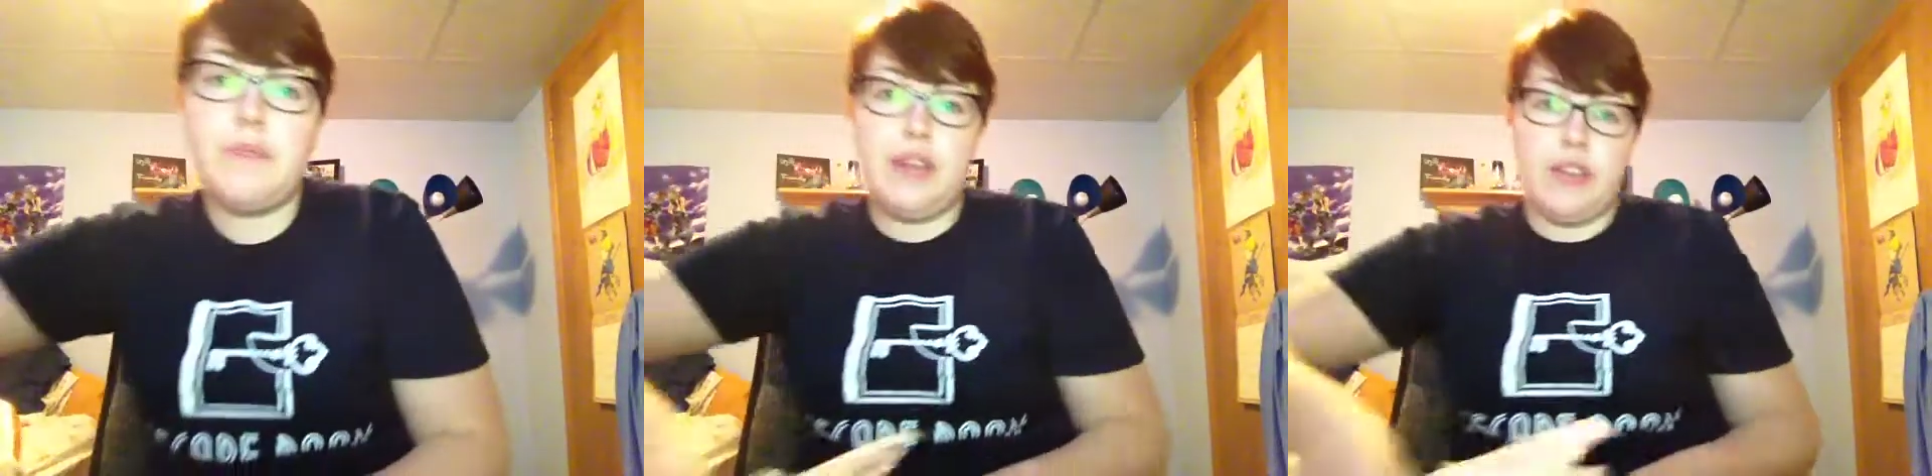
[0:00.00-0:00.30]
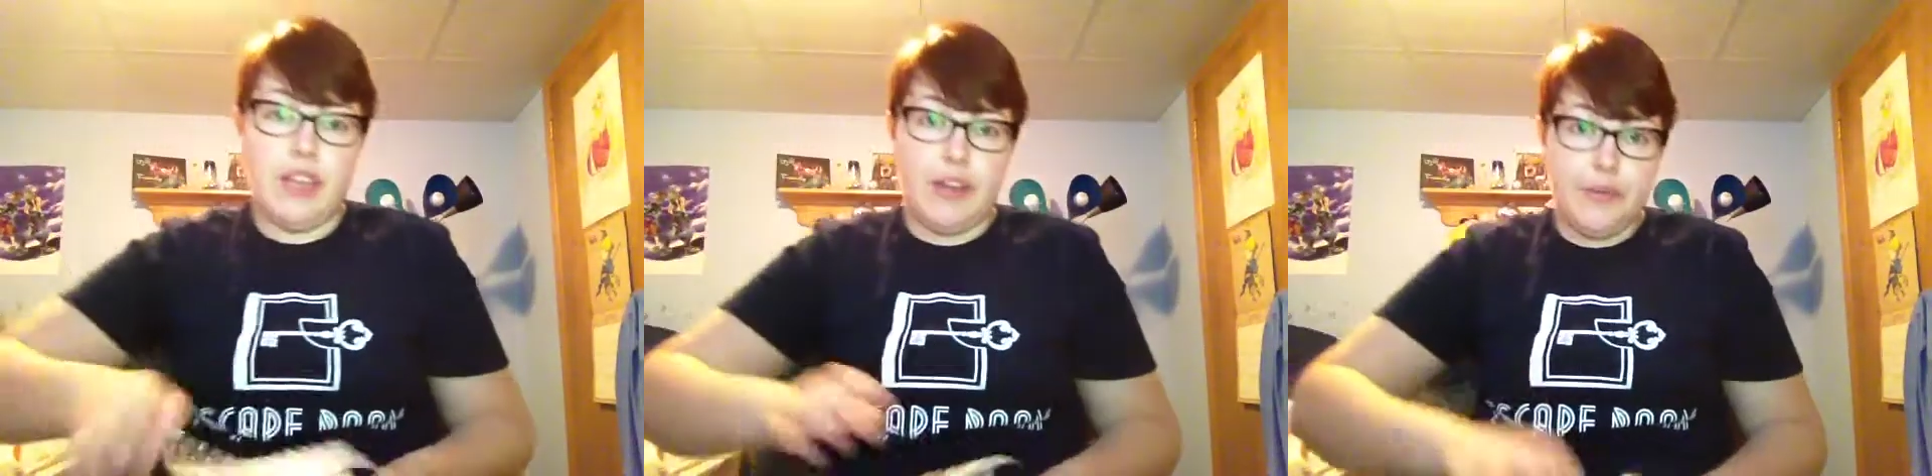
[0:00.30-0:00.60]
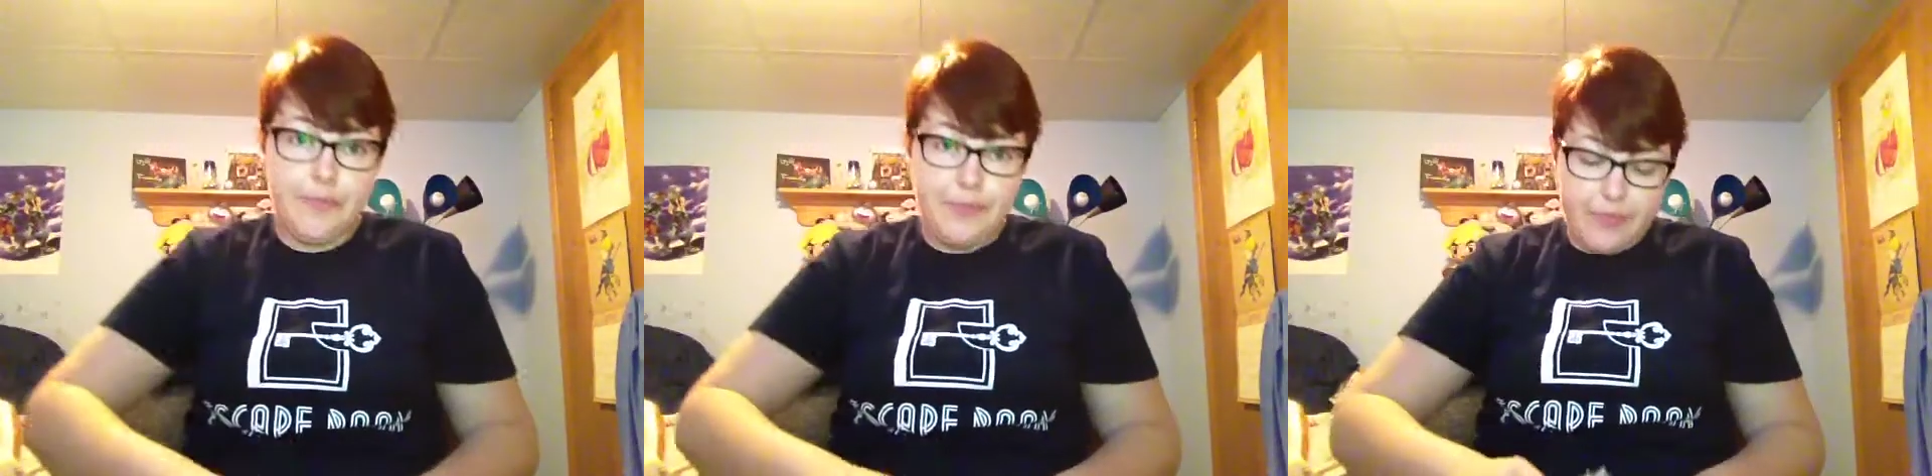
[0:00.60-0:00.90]
down here.
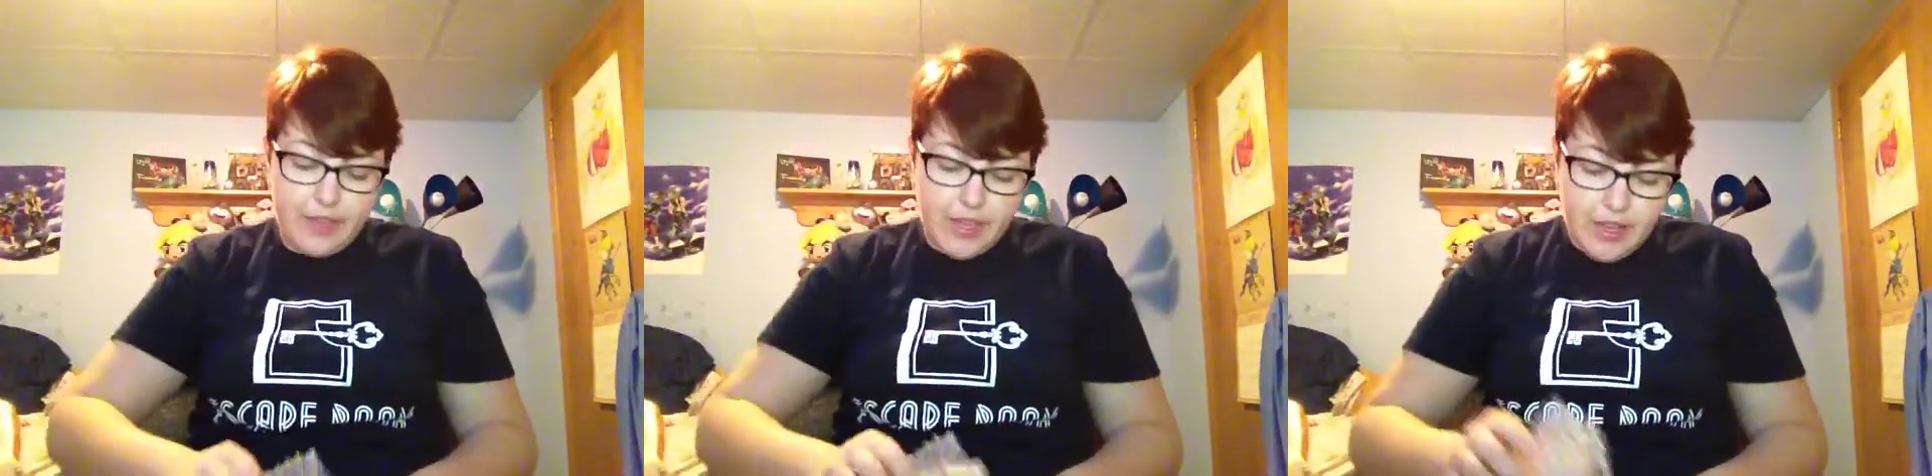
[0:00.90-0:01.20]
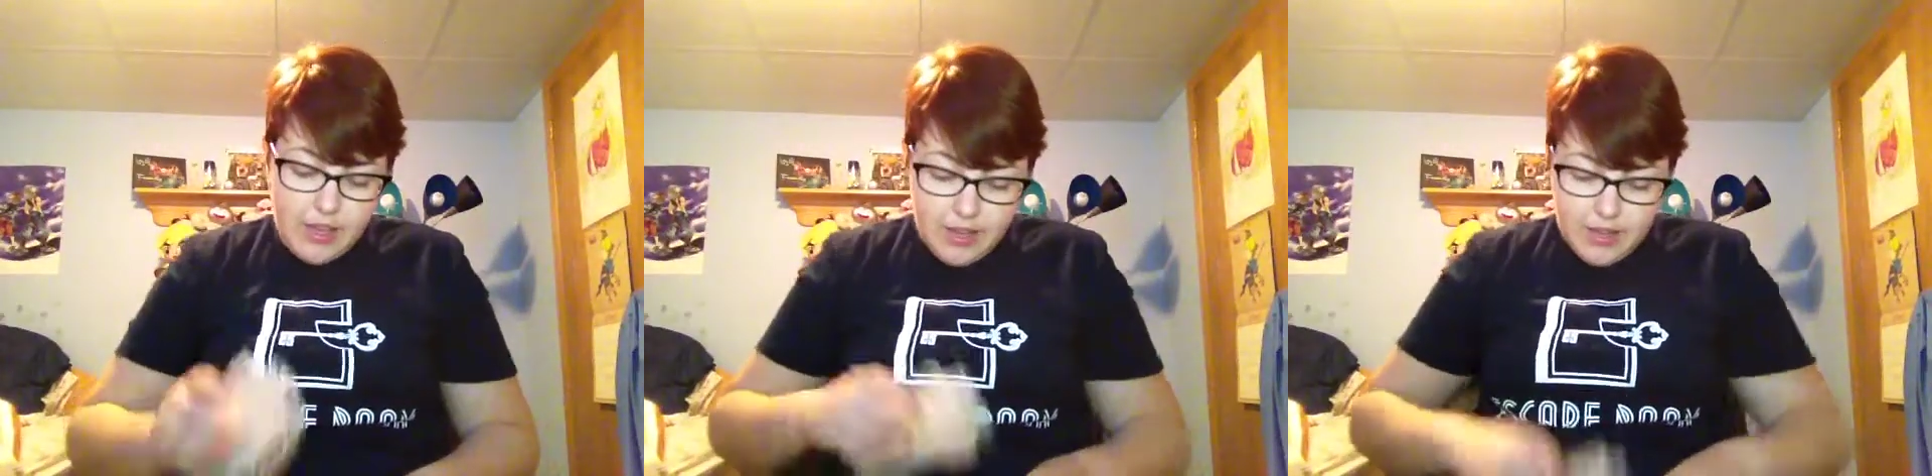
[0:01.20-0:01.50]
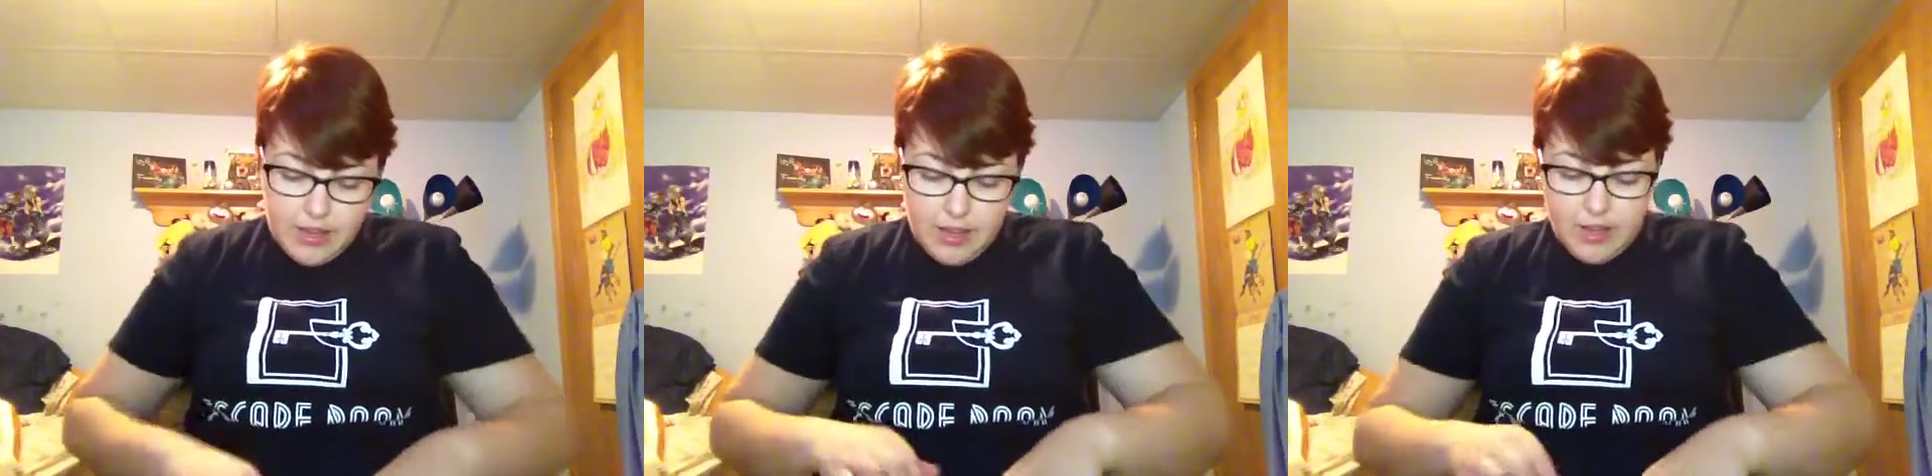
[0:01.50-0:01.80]

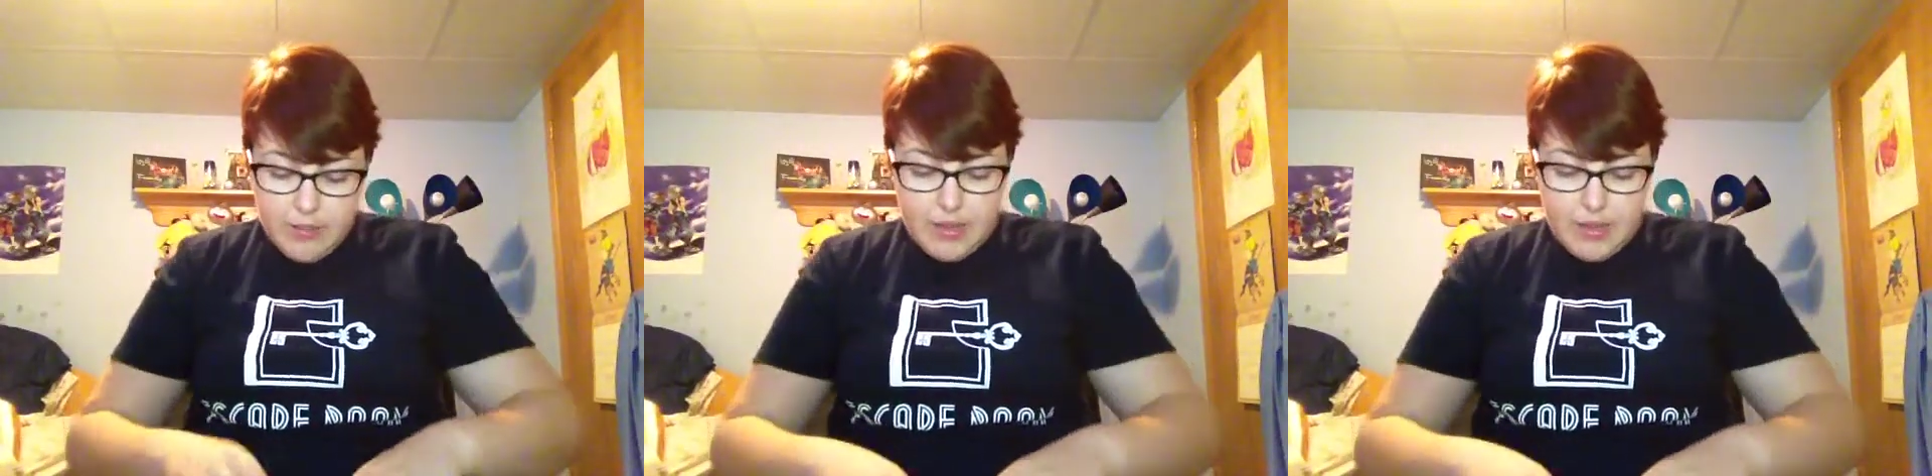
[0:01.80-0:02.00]
Um,